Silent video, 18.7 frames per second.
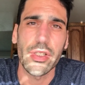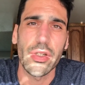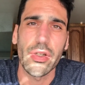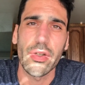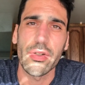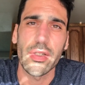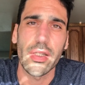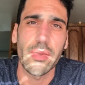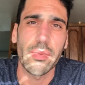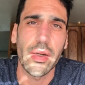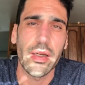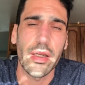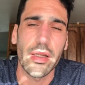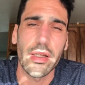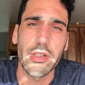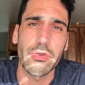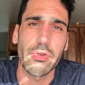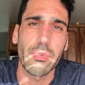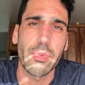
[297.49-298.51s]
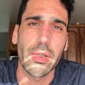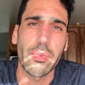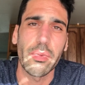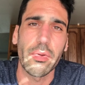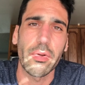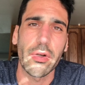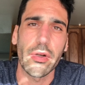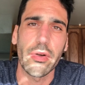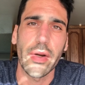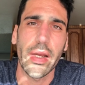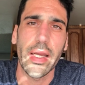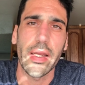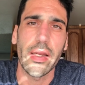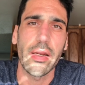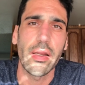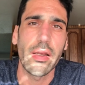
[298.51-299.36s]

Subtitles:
Usually my dealings with people are great.